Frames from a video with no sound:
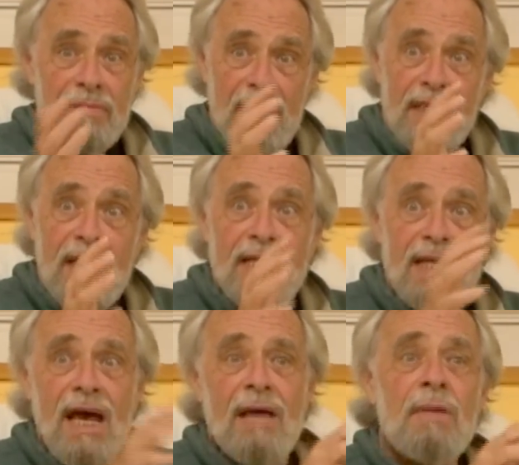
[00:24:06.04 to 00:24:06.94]
At that
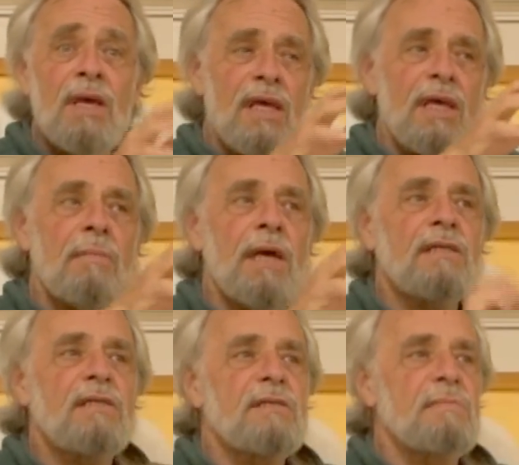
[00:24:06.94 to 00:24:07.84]
time, he
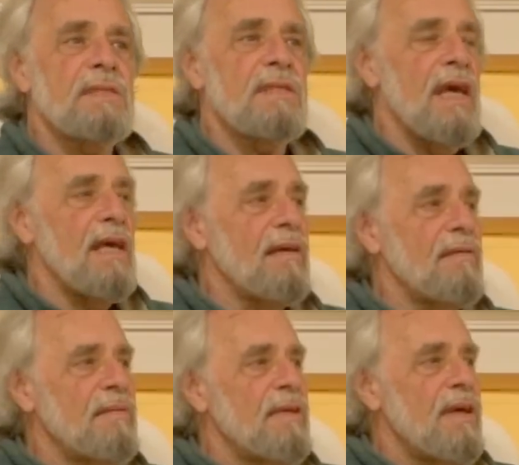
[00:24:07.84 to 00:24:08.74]
makes this mistake.
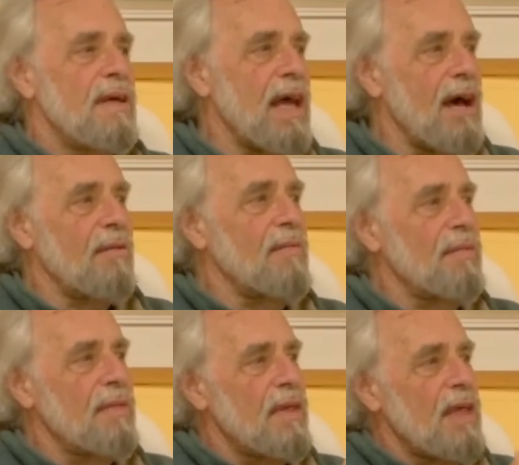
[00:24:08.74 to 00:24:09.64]
Now,
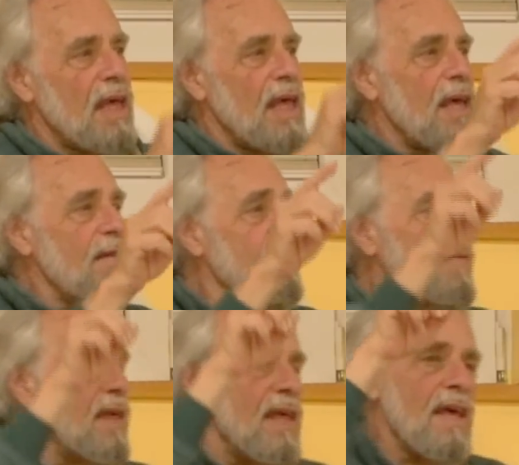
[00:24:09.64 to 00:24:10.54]

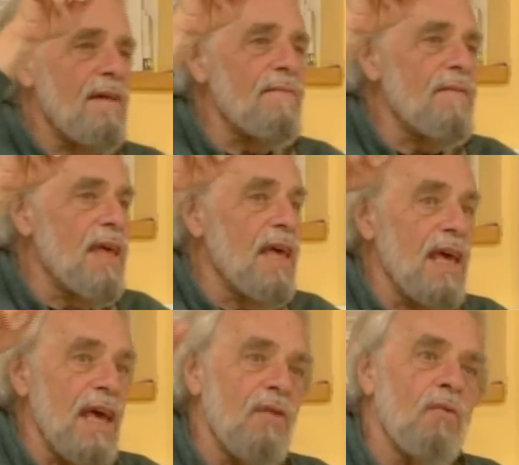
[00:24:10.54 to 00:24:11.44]
if
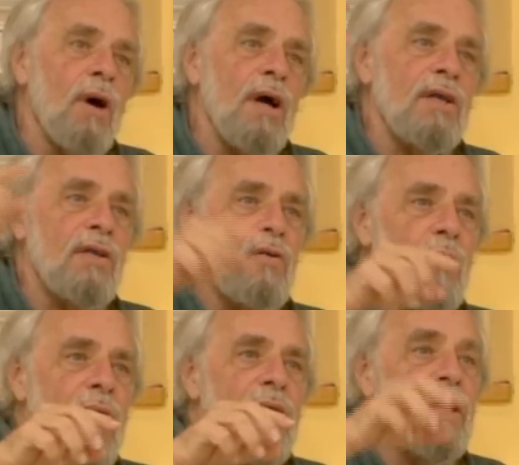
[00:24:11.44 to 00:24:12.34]
he had walked to the
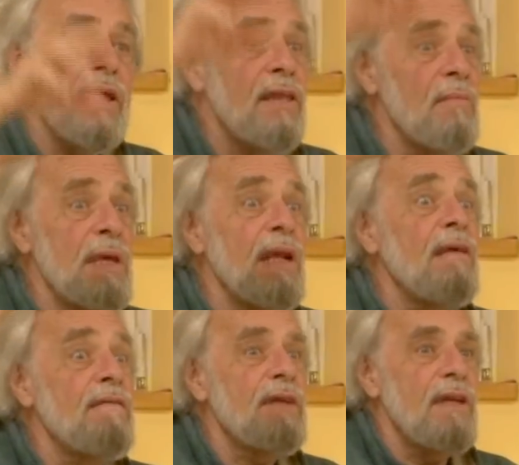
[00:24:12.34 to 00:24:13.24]
well in the middle
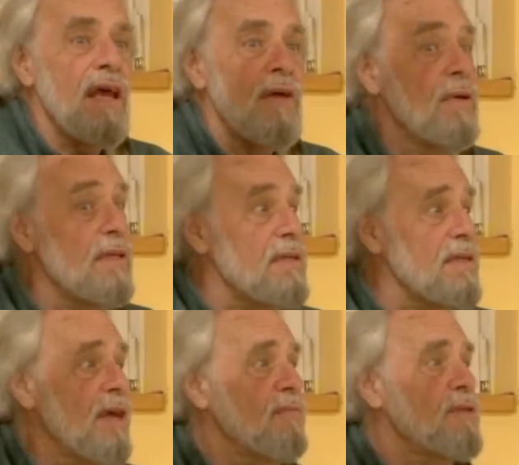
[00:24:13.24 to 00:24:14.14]
of the day when the
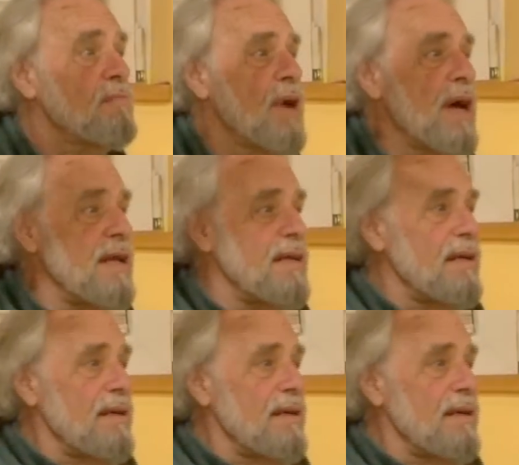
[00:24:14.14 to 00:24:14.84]
sun was bright,